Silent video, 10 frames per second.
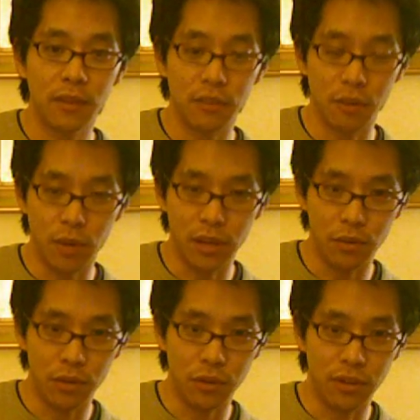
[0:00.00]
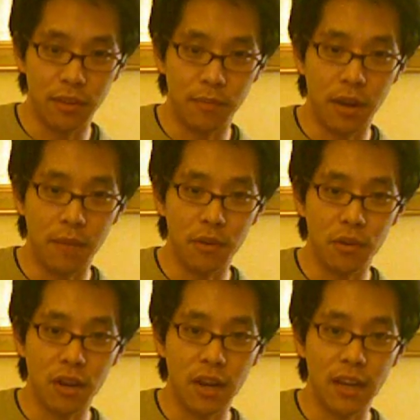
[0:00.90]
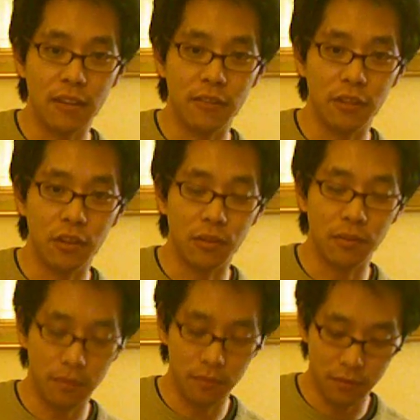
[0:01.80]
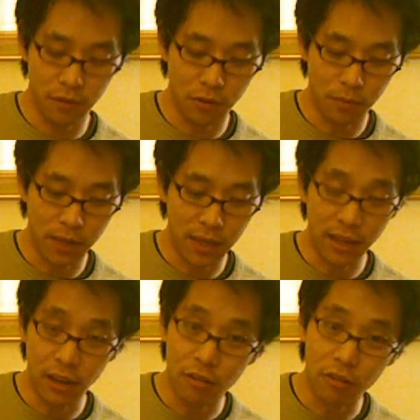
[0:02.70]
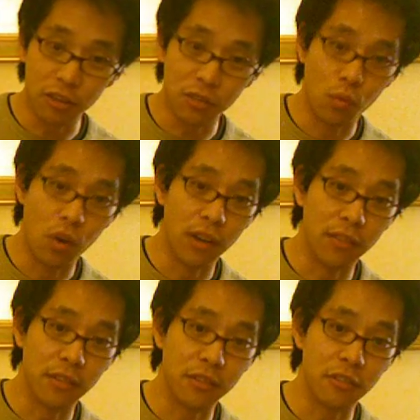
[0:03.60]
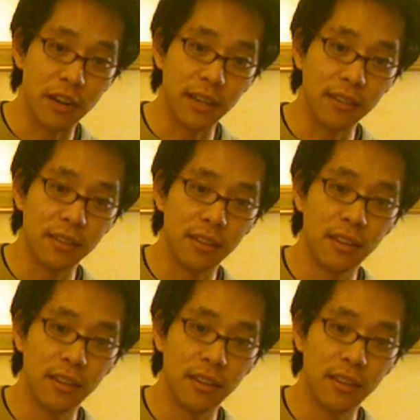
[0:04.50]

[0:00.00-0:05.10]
So when you were doing the bum, you're picking across one of the strings